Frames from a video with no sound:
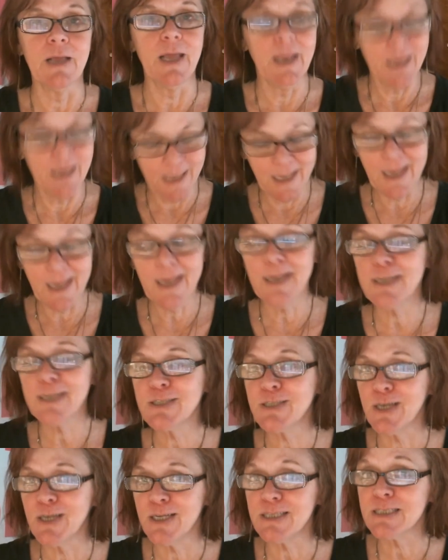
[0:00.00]
And again,
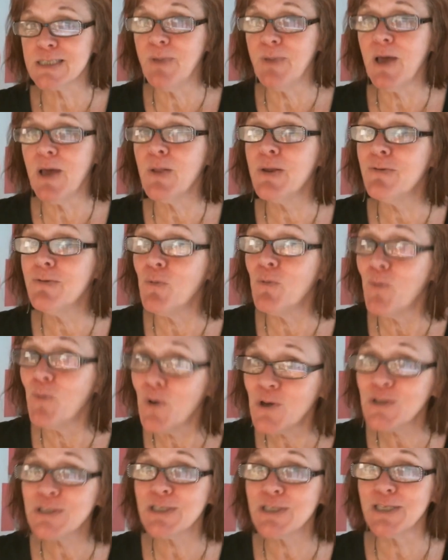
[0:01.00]
it's going to smell even
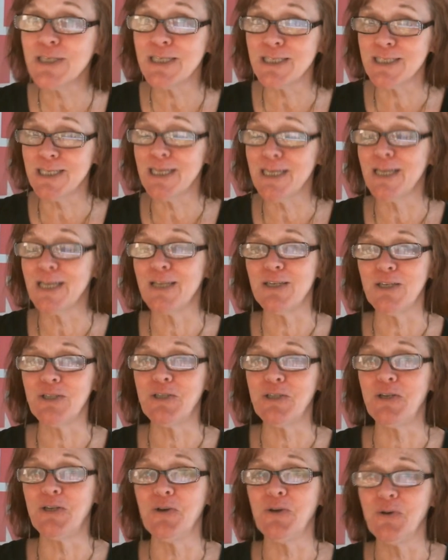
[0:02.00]
worse than it did
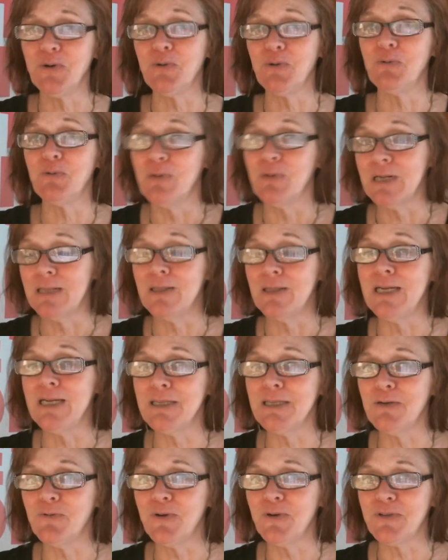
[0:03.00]
as you
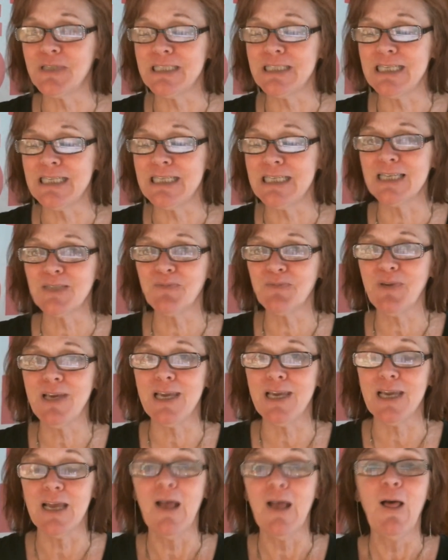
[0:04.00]
cleaned it with the
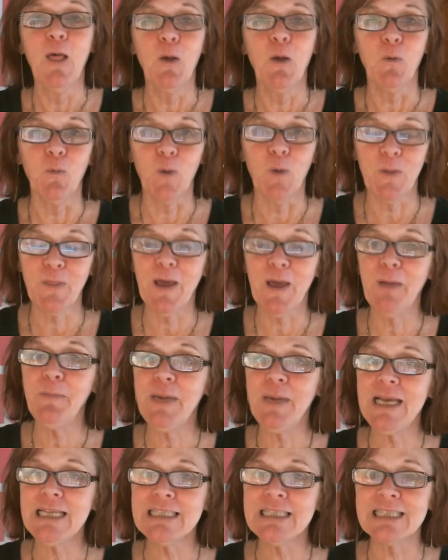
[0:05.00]
TSP. What that
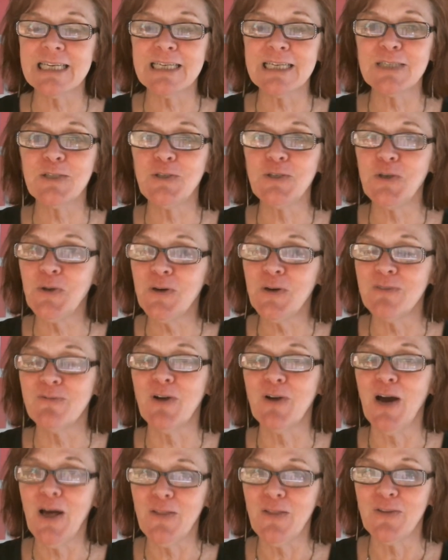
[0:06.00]
means is you
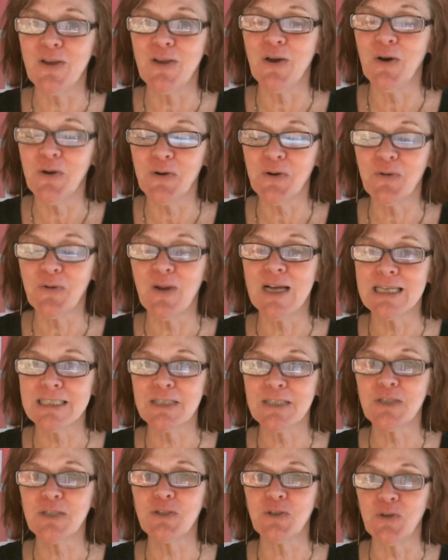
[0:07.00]
have gotten the odor
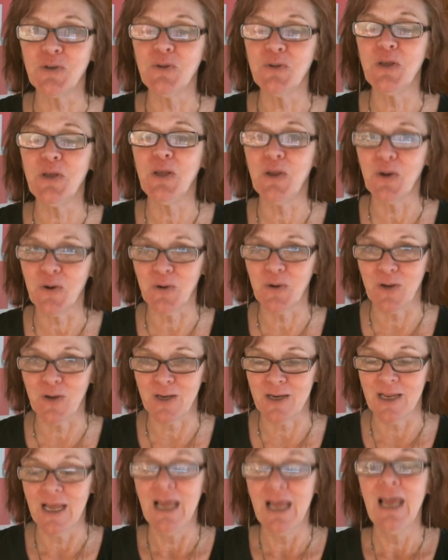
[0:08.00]
exit to the
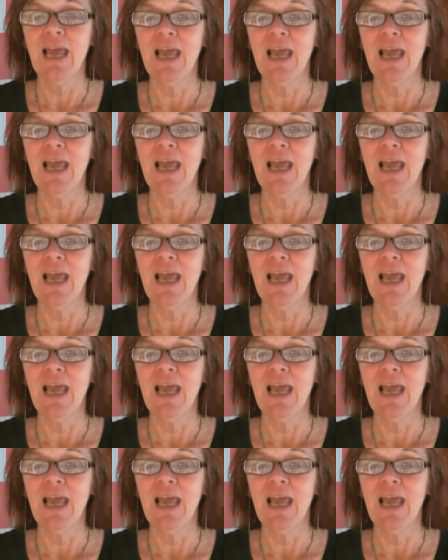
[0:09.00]
urine,